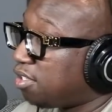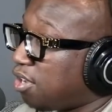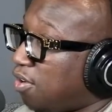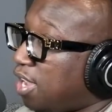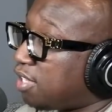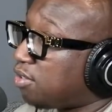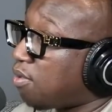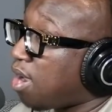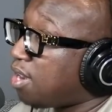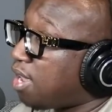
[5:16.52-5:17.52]
So as of
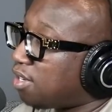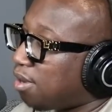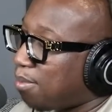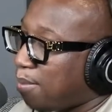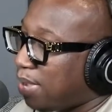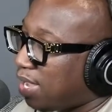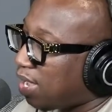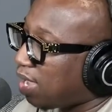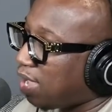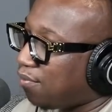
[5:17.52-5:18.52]
right now, oh my bad,
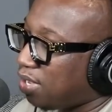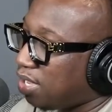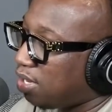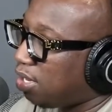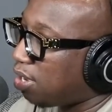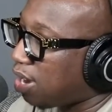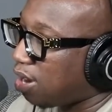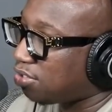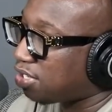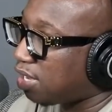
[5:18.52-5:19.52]
I can't forget Lil
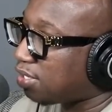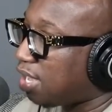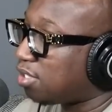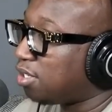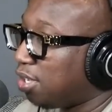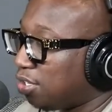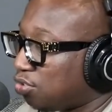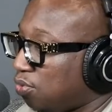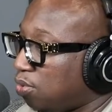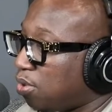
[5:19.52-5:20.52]
Harold. Shouts out to
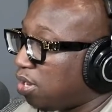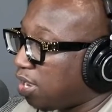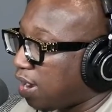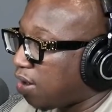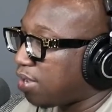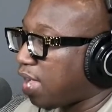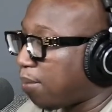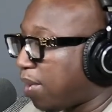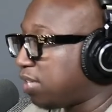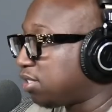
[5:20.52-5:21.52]
21 Lil Harold. Y'all
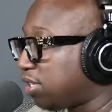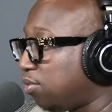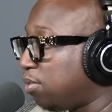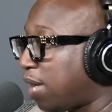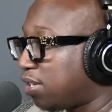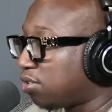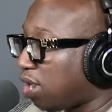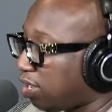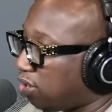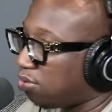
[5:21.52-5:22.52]
about to see. We about to
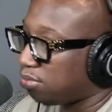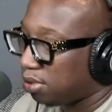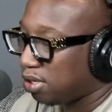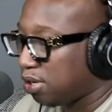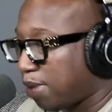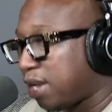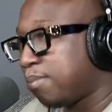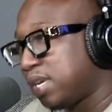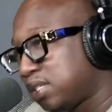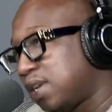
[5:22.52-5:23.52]
draw. He about to
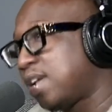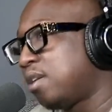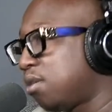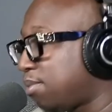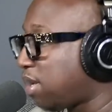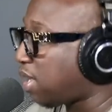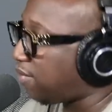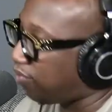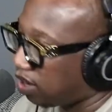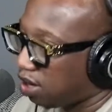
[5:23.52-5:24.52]
mess Atlanta up. I
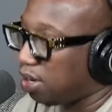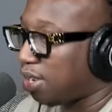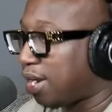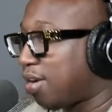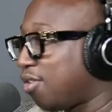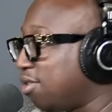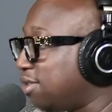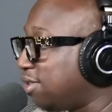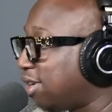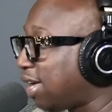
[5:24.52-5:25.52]
can't forget Lil Harold.
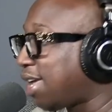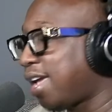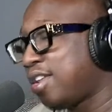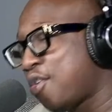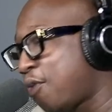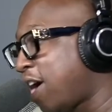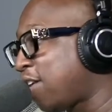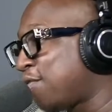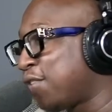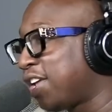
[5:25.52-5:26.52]
I can't. No way I
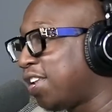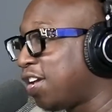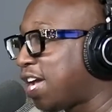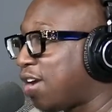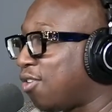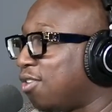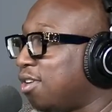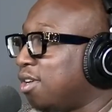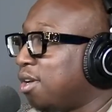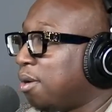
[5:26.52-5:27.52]
can forget Lil Harold.
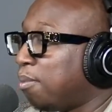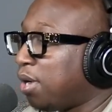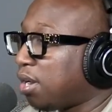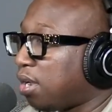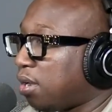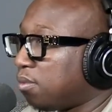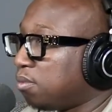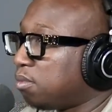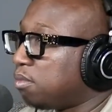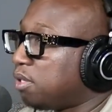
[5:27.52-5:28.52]
But
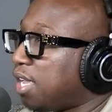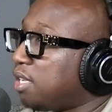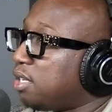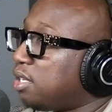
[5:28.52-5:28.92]
they